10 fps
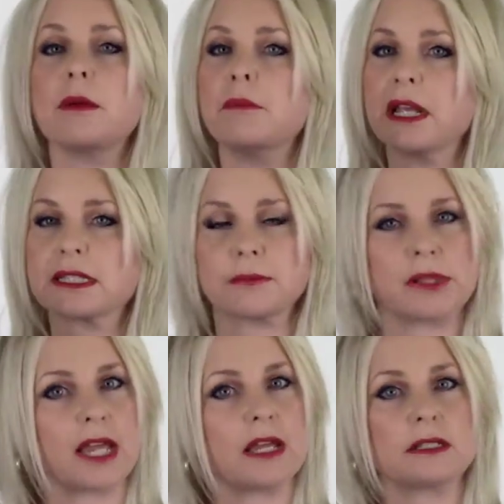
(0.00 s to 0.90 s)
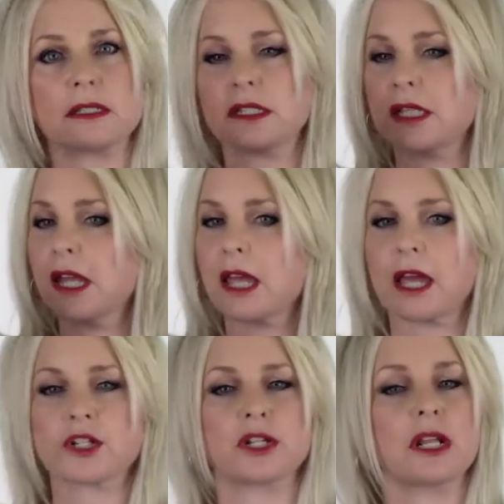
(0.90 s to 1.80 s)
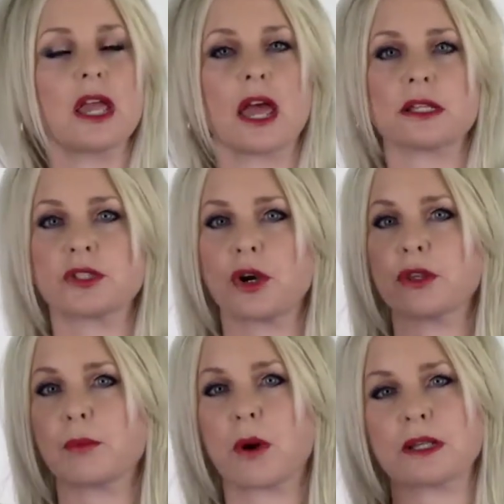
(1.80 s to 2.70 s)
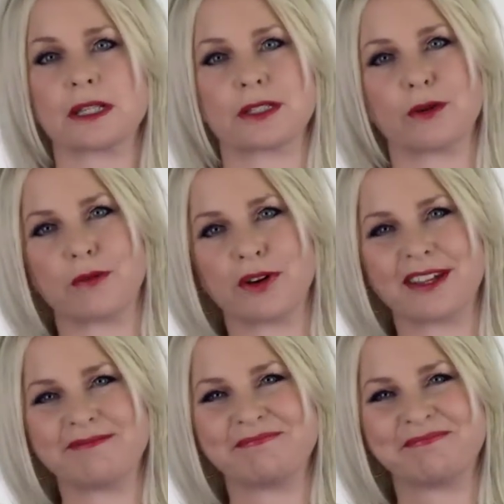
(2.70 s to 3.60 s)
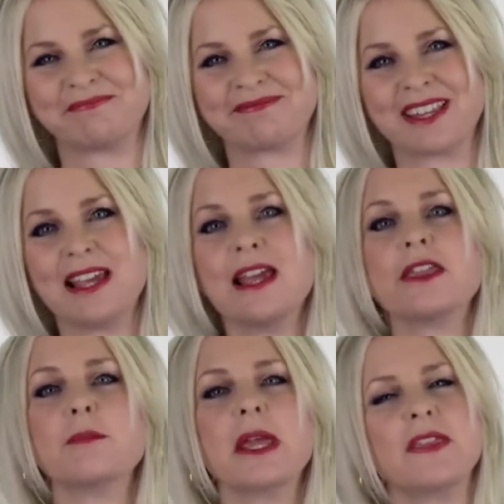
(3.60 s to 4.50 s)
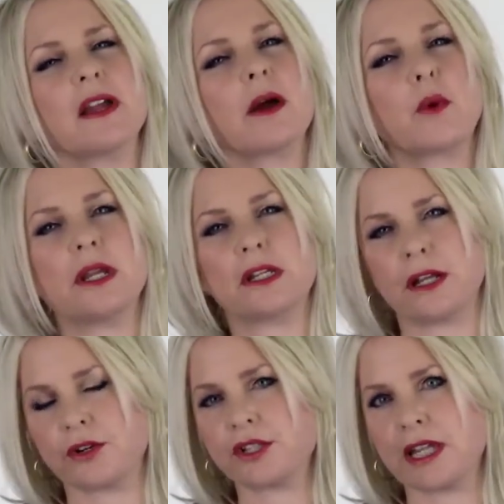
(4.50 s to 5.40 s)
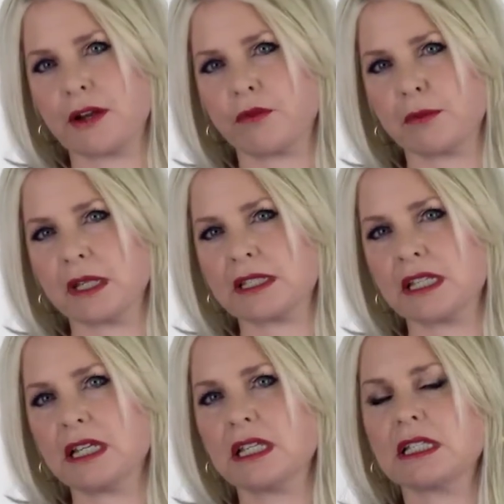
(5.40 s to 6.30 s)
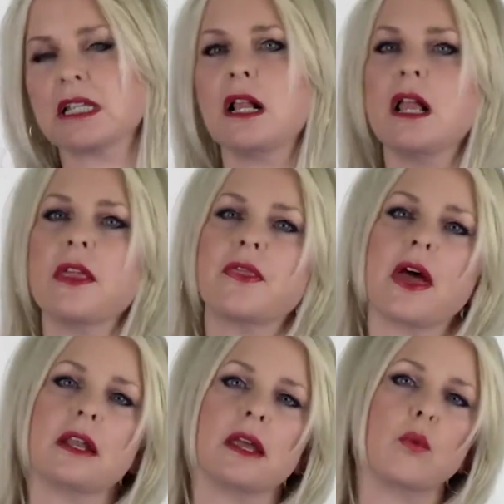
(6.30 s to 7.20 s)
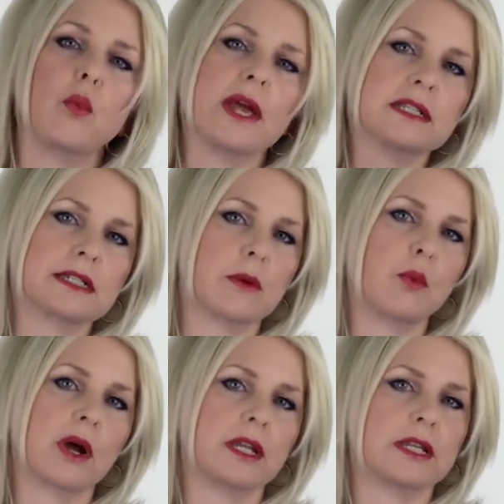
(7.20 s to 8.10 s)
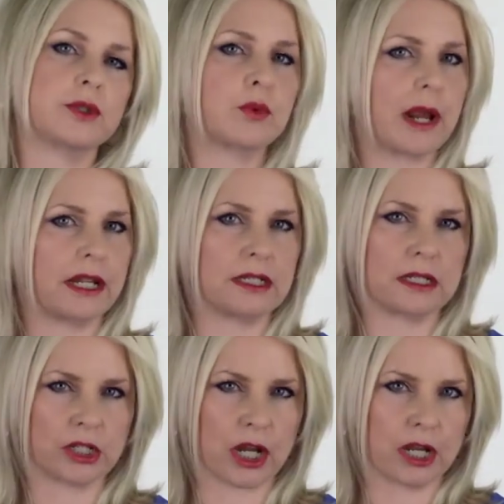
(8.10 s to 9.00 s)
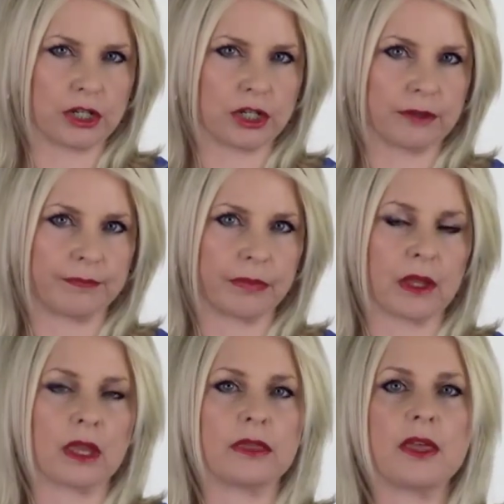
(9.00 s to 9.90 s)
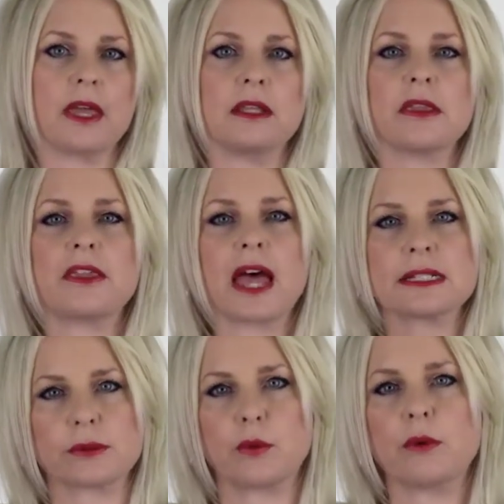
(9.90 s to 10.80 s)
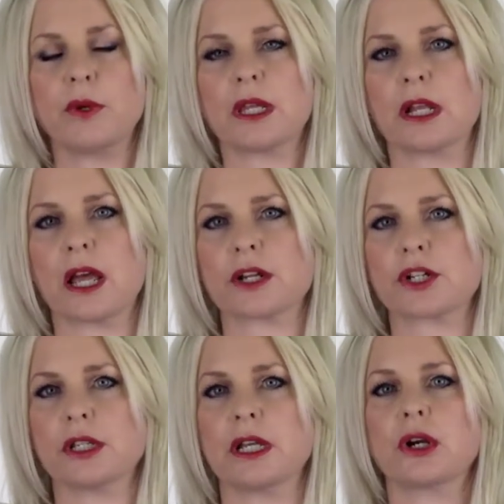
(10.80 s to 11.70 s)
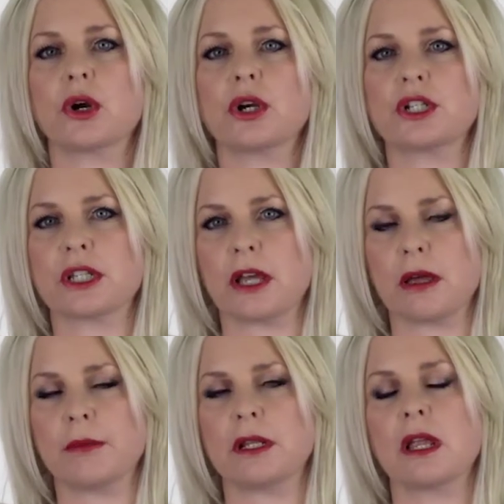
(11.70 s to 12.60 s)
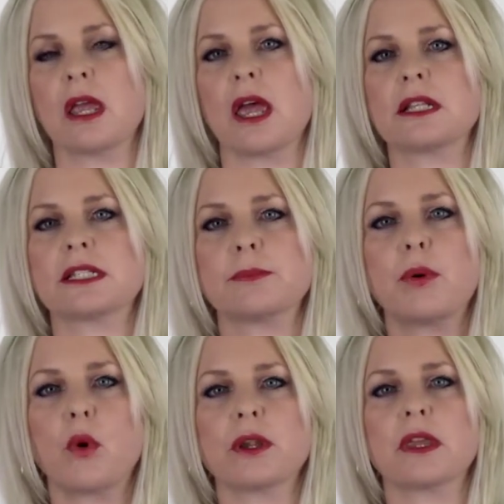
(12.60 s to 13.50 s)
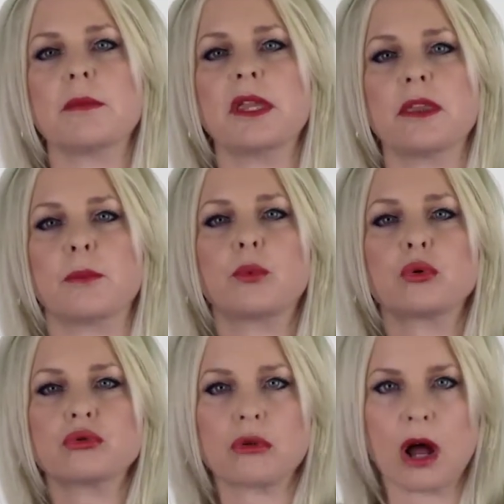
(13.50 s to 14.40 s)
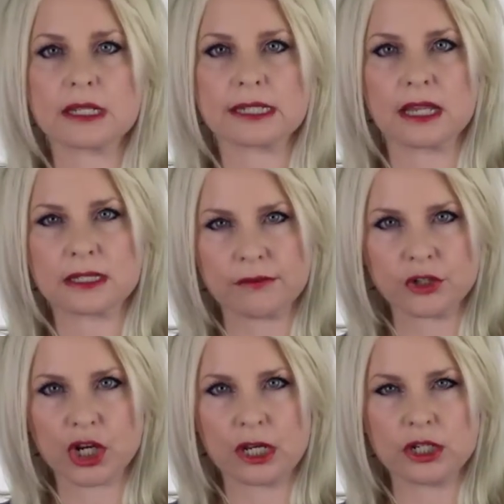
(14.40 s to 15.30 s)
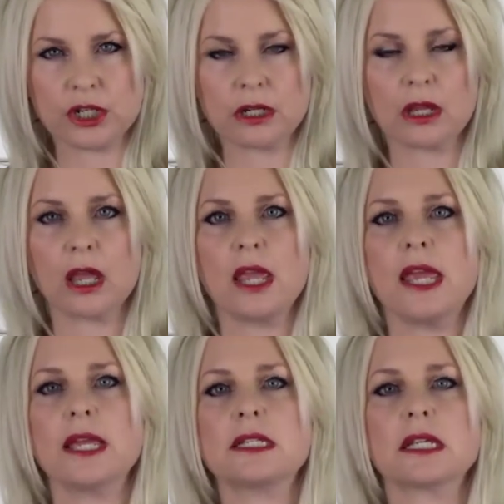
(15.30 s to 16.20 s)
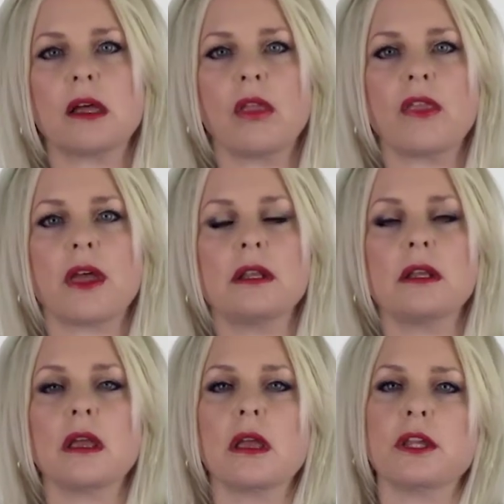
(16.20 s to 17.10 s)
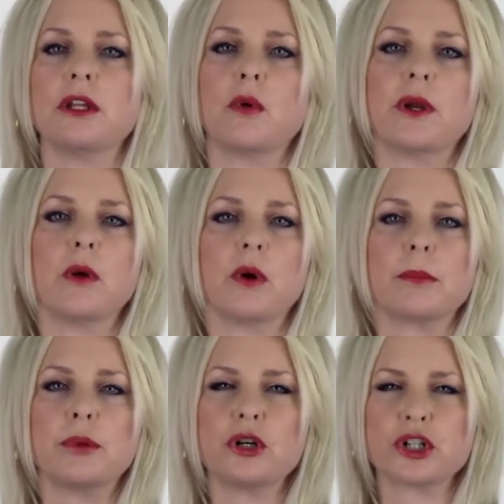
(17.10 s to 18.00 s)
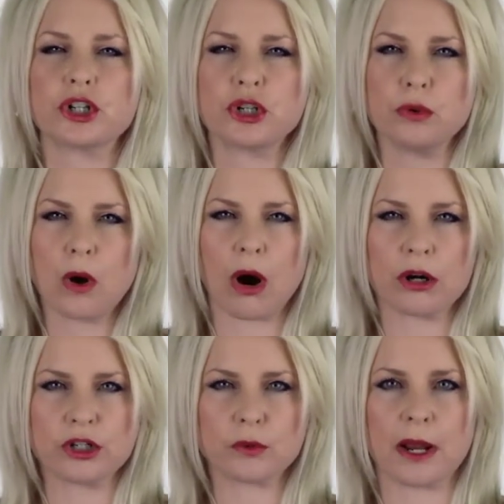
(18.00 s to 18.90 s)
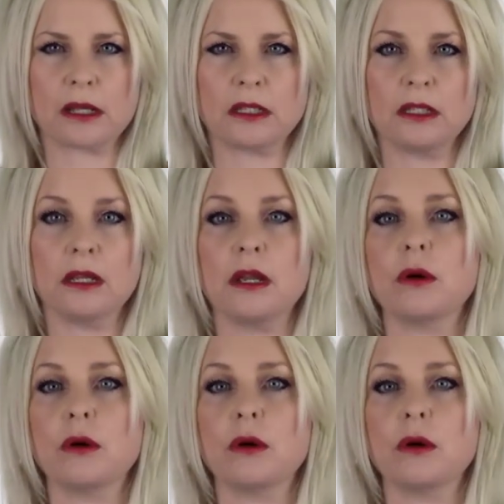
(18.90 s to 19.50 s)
Make some plans, take action, and start the process over again. The main thing I want you to understand from this is that when someone is ready to change, then that's when we can actually encourage them and support them in the process of changing. Until then, we don't want to push too hard directly.